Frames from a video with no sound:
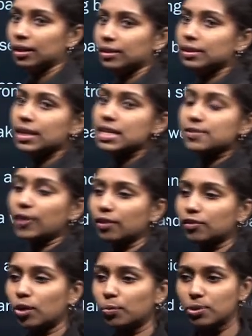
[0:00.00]
these 5
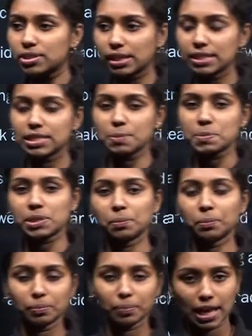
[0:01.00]
compounds, right, gypsum,
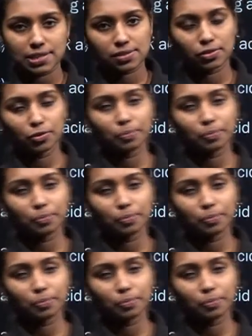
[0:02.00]
plaster of